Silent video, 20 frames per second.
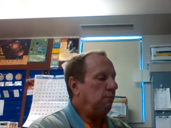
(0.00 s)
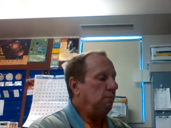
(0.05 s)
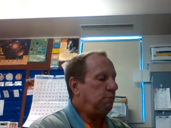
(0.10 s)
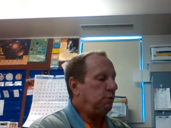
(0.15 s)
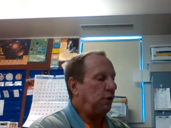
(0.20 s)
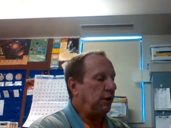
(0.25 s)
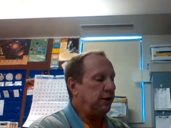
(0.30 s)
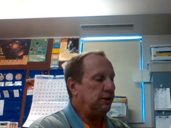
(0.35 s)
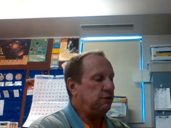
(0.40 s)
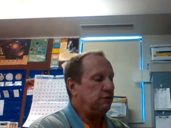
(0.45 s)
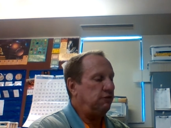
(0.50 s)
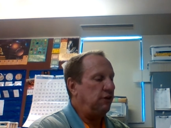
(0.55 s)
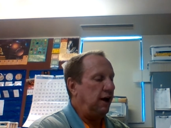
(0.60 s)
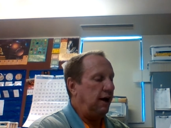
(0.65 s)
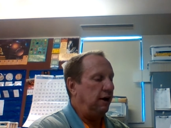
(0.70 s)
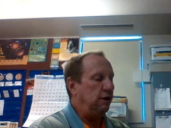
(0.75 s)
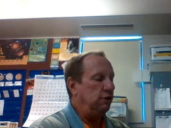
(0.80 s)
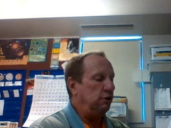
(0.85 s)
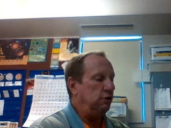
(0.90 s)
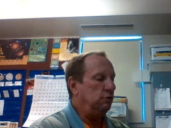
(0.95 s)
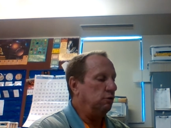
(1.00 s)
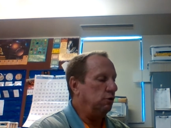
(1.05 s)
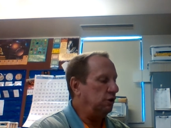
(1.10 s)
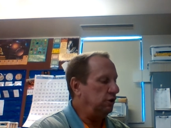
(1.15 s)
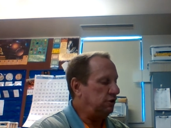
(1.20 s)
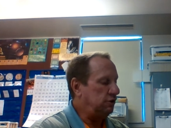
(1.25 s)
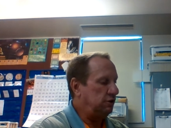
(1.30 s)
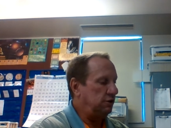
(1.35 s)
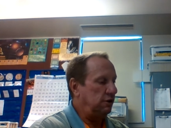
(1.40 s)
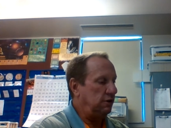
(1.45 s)
place value,
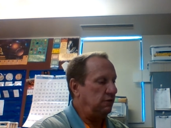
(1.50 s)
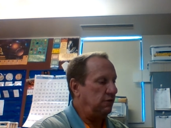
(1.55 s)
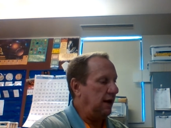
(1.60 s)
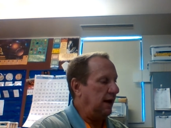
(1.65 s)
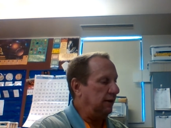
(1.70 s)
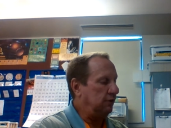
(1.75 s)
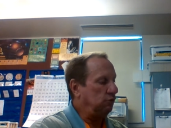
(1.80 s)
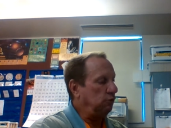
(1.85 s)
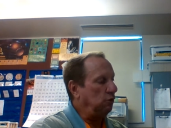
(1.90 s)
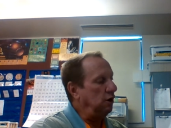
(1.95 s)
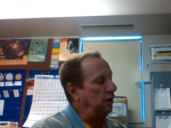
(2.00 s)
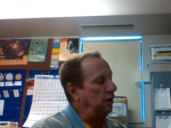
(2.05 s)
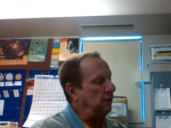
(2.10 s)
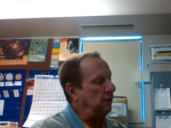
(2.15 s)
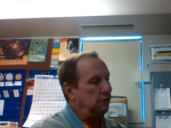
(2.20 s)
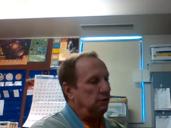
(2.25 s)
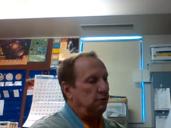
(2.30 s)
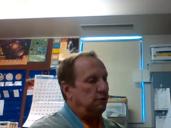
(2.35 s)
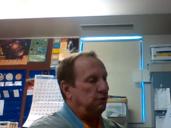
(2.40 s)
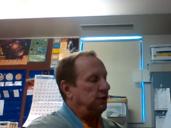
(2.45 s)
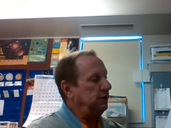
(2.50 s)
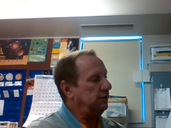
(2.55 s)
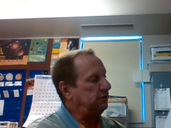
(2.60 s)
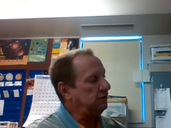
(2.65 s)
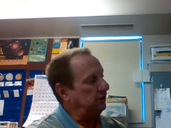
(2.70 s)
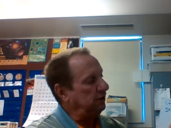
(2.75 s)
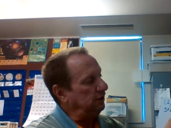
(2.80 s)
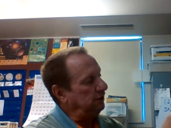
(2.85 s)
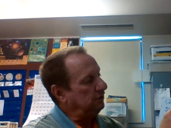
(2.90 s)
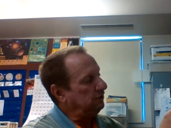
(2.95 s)
which that's what this
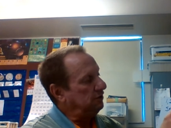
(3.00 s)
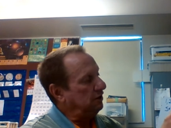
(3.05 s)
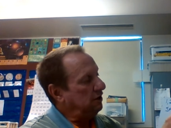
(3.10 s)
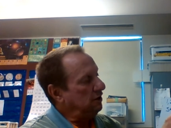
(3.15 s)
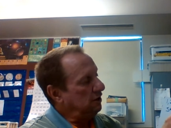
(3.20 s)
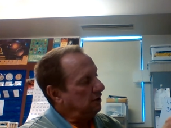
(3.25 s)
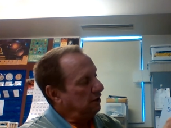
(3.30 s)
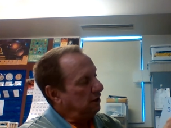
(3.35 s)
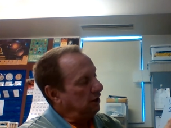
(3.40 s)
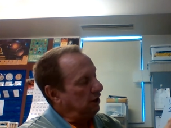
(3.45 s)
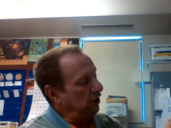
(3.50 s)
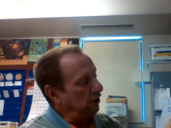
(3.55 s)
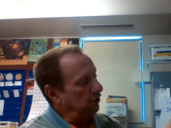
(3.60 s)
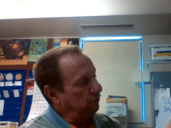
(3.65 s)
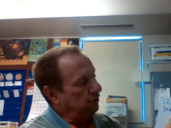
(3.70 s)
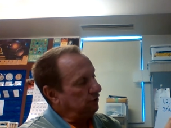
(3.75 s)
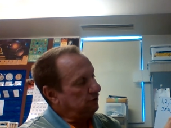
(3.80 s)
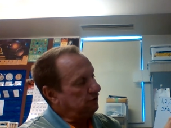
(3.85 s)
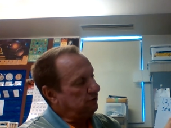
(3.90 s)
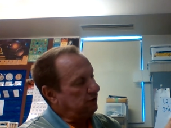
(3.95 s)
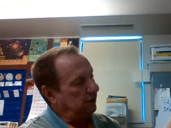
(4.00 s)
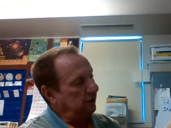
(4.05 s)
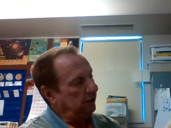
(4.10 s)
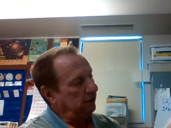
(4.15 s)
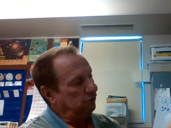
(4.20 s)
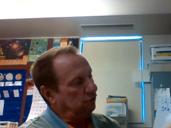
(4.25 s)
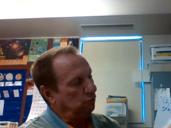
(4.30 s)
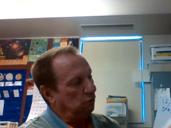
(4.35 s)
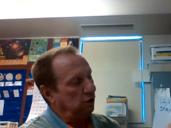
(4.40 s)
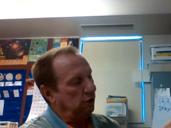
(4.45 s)
is hundreds,
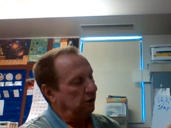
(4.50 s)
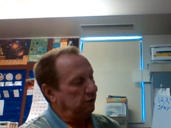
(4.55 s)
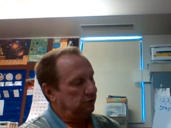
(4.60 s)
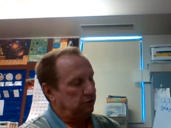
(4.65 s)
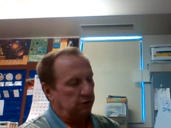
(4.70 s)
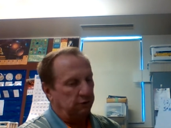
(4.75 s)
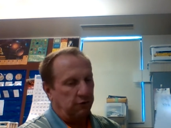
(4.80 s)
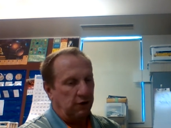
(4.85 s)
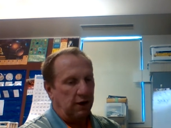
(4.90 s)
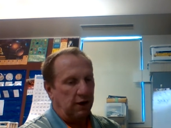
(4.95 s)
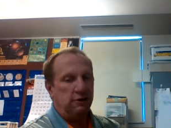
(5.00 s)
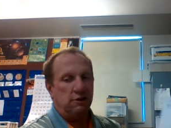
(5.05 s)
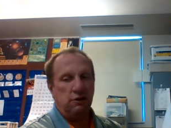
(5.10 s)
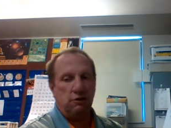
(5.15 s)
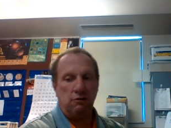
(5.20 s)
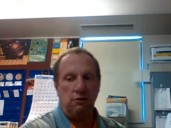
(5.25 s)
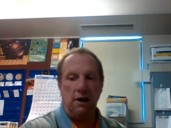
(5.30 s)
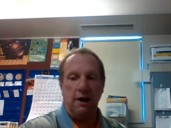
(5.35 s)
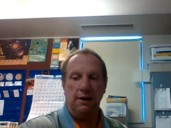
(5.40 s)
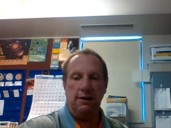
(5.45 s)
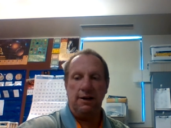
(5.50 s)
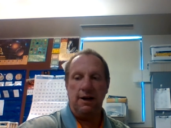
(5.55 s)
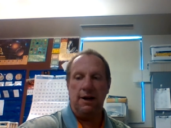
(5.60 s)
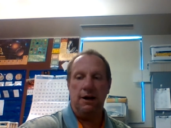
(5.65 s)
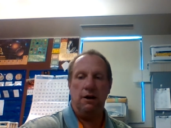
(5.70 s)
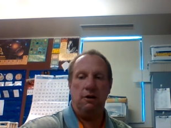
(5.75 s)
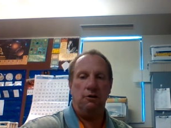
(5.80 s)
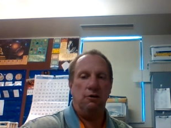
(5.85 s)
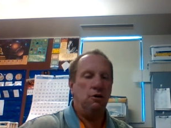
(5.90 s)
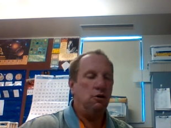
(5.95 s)
tens, ones. If I just write
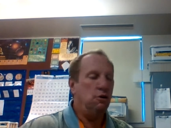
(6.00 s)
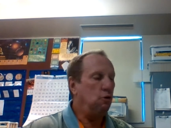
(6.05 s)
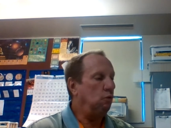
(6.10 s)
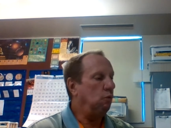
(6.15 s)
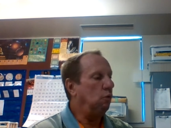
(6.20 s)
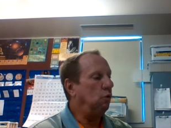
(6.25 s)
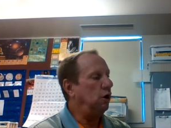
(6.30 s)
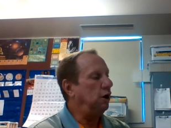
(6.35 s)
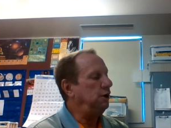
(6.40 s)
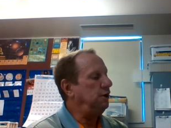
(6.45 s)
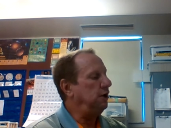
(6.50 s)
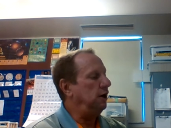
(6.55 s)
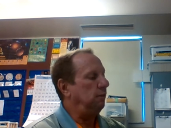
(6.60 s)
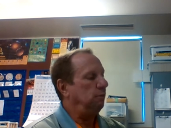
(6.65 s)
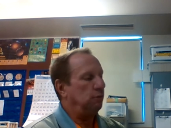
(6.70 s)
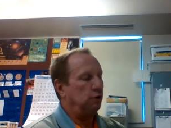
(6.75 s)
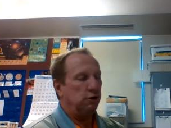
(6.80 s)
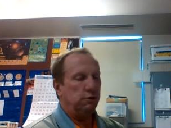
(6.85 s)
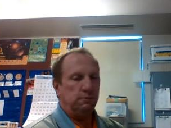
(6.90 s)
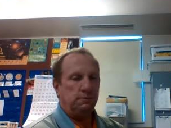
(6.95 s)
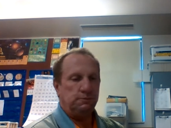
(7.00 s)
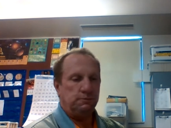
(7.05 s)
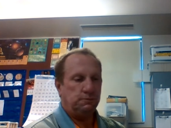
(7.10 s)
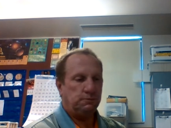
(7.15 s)
down one number,